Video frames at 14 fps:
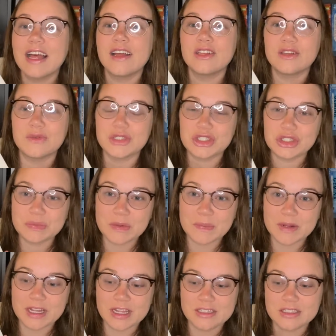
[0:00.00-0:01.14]
It was super
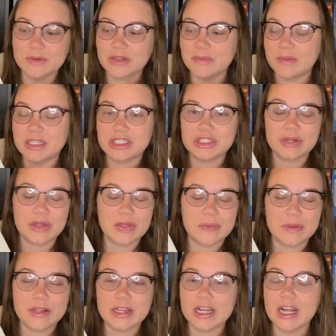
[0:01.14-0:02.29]
predictable mystery
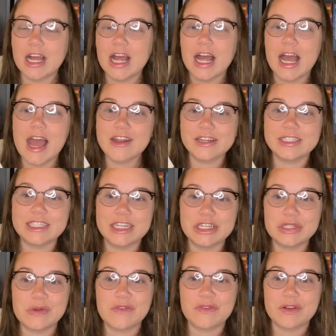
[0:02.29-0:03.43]
thriller. It just didn't
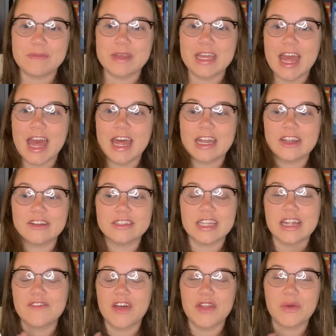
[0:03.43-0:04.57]
do it for me, and there's a lot
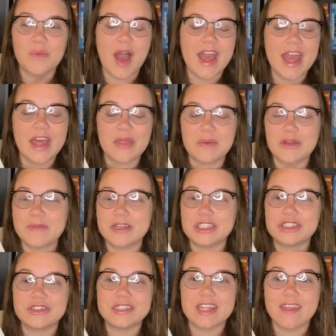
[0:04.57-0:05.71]
of other YA thriller
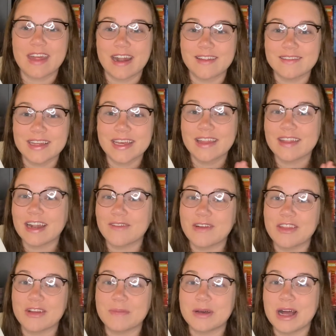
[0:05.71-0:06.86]
mysteries that I like that I'd
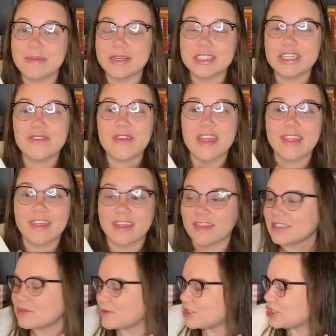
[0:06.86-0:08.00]
rather put on my shelf than
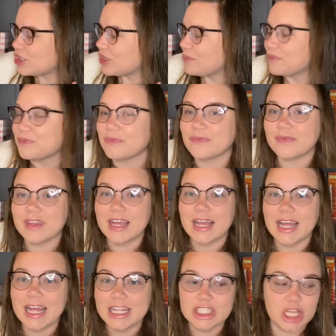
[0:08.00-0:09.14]
this one, so
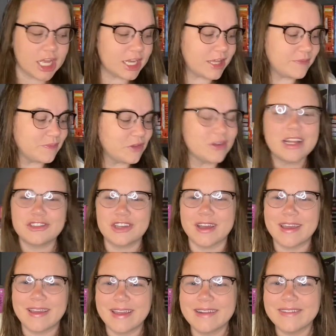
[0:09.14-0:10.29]
chucking it. Or not chucking
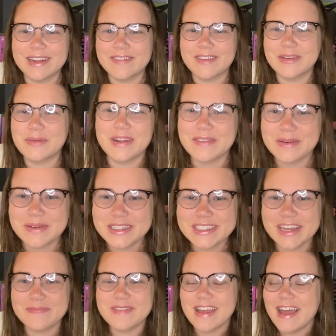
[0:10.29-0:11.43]
it, getting rid of it, whatever I want to say. All
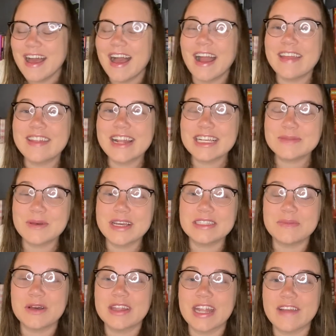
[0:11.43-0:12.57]
right, the next book is a
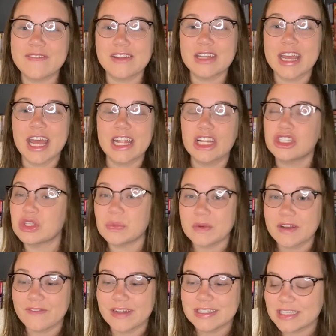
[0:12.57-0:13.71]
book that I found, again, super
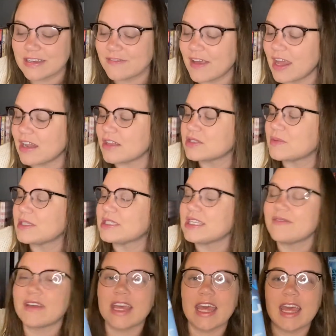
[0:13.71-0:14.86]
offensive, and it's with
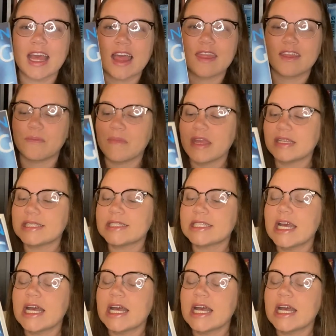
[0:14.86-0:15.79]
Stephen King, The Mist.